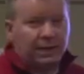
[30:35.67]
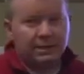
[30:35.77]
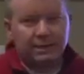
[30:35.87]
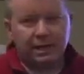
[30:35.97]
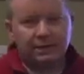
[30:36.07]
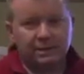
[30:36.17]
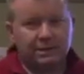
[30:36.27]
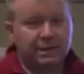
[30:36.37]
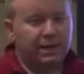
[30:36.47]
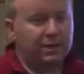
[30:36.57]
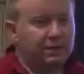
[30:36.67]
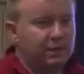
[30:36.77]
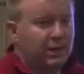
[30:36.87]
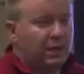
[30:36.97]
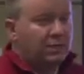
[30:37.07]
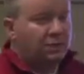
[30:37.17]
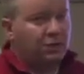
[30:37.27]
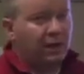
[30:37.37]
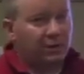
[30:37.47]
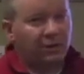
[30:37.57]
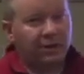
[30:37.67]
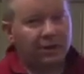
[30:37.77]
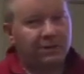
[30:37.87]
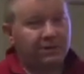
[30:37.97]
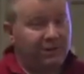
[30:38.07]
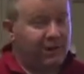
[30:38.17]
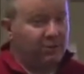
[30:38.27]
Inside this stage. So you got to learn how to define